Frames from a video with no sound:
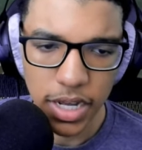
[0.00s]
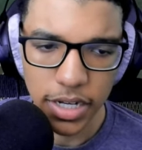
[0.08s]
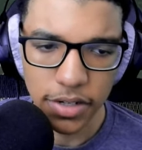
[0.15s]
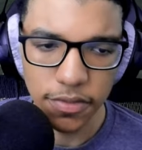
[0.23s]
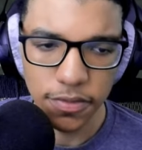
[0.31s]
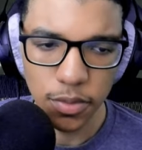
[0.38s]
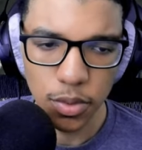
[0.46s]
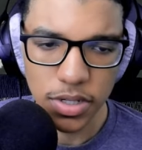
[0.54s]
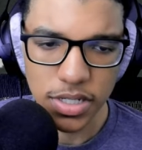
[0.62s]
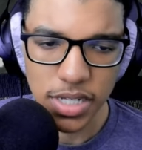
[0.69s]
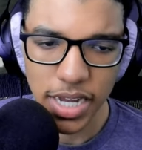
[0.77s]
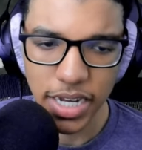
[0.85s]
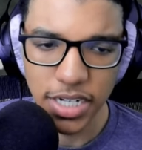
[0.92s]
Like, for a
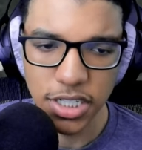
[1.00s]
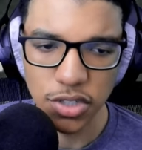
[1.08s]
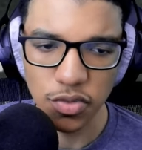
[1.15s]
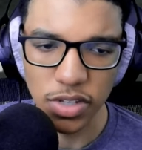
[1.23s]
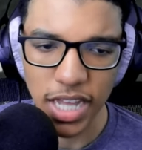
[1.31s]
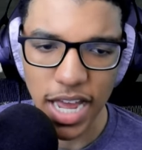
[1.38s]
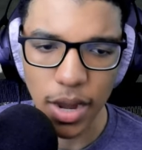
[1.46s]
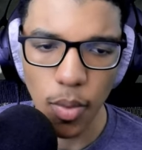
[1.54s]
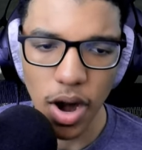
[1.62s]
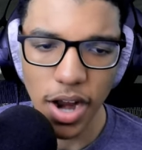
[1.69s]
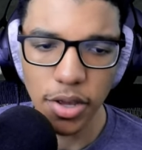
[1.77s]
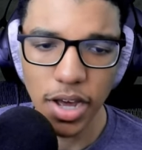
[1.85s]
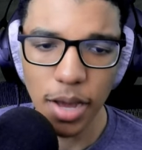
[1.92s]
second, just relax.
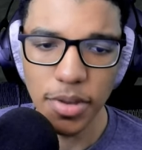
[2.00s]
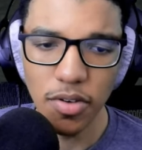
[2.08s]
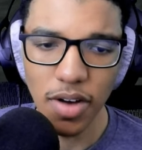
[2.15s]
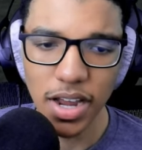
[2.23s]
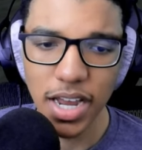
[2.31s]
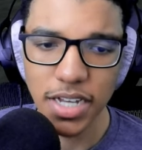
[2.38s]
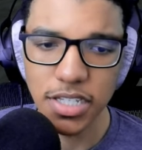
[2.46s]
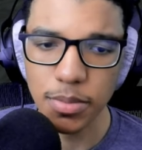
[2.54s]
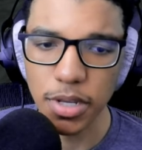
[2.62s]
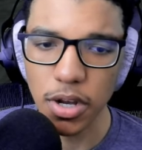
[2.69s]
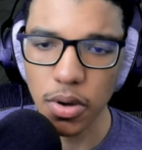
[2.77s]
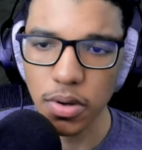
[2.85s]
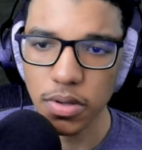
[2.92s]
Why you gotta be right next to
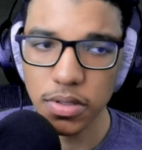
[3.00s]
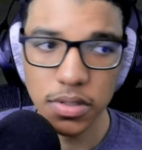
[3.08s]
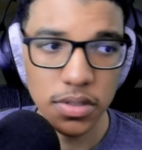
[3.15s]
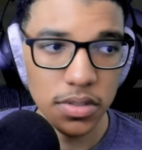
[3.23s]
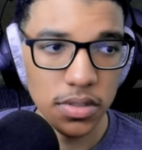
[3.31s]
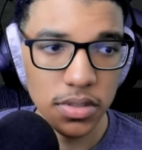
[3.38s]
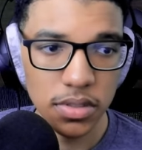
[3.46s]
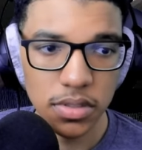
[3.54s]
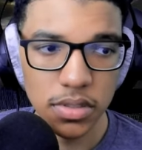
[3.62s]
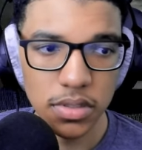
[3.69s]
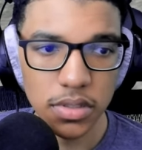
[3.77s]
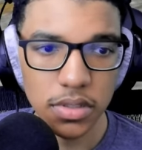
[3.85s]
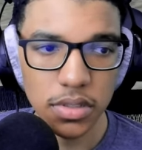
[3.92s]
me, though?
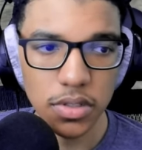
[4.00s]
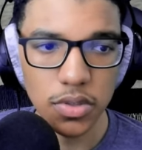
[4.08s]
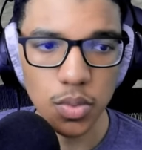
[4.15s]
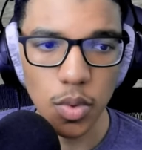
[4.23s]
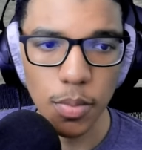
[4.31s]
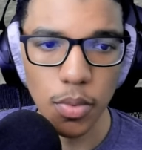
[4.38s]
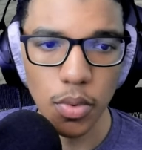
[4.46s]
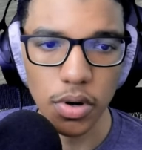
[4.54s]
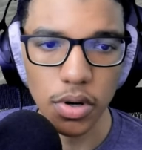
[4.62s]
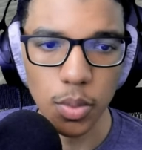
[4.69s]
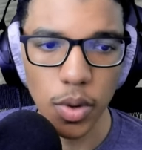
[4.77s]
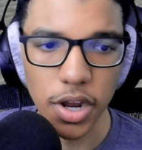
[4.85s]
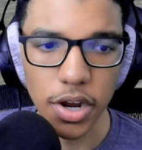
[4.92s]
There's one
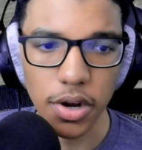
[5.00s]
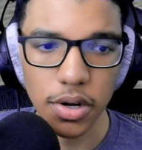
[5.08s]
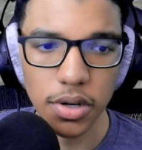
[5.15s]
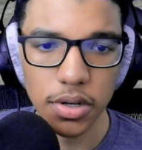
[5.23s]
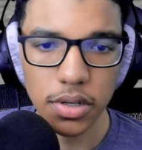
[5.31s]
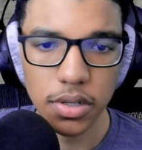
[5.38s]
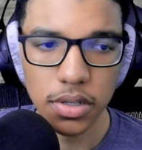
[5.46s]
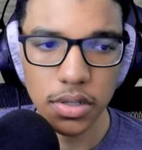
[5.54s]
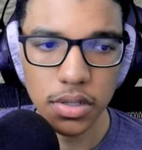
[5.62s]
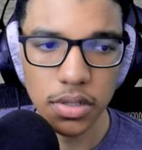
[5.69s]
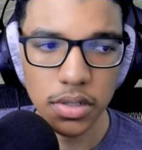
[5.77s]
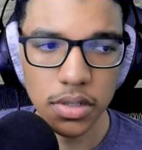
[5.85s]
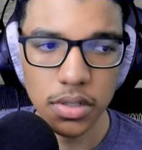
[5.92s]
more. Where?
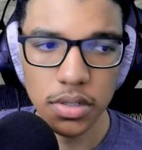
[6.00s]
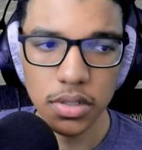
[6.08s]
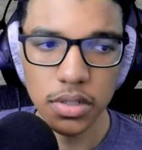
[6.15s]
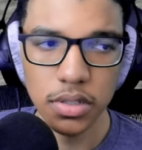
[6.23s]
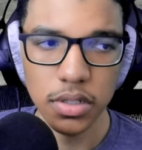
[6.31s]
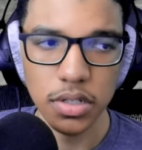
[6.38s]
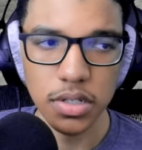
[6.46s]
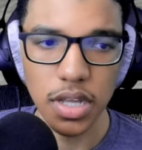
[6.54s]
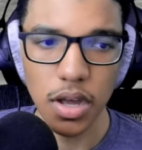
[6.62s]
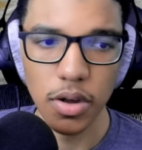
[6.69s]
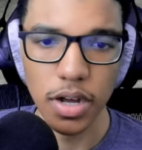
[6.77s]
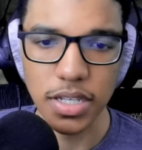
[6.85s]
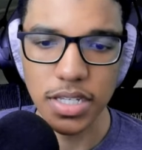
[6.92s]
Because I
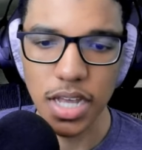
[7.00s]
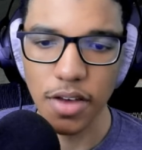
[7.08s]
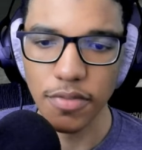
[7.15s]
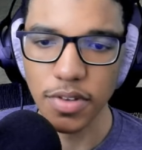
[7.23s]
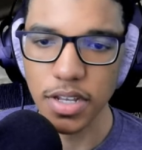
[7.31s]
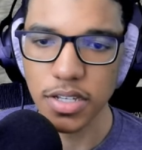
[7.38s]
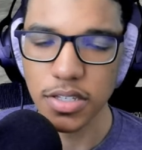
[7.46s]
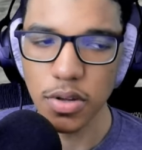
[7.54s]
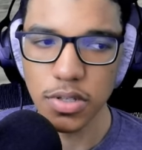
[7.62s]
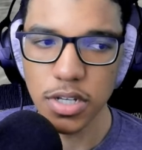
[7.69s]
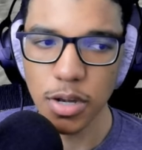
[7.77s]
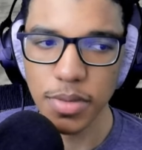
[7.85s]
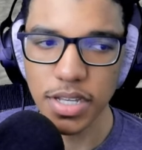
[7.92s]
don't got time for this.
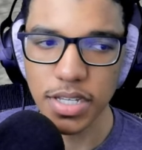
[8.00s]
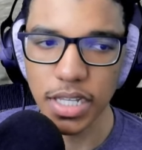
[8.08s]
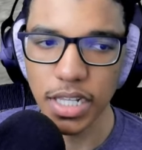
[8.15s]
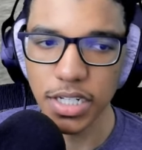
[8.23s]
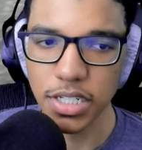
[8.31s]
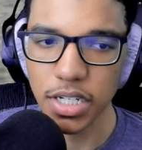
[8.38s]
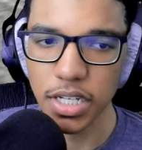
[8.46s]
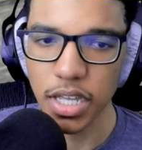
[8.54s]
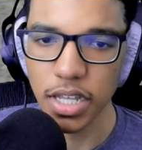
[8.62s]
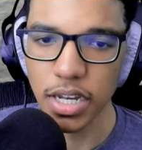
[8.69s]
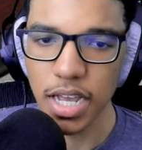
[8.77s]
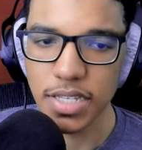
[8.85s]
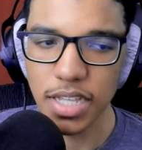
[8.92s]
Don't tell me it's glitched
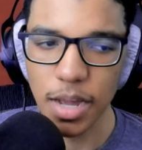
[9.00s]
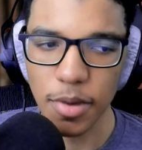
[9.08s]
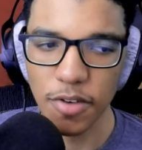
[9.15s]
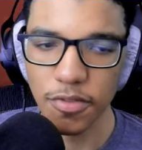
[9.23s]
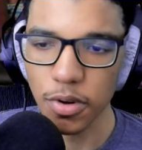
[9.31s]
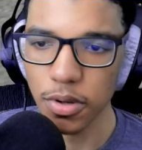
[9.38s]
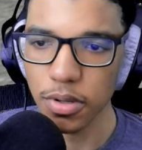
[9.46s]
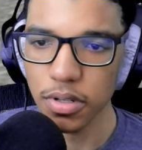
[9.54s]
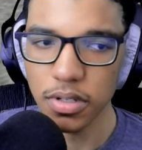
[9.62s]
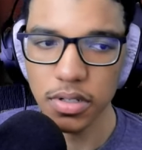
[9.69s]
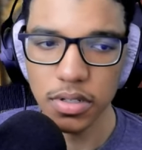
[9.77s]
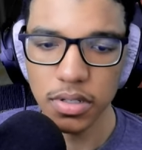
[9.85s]
again. That's not my fault.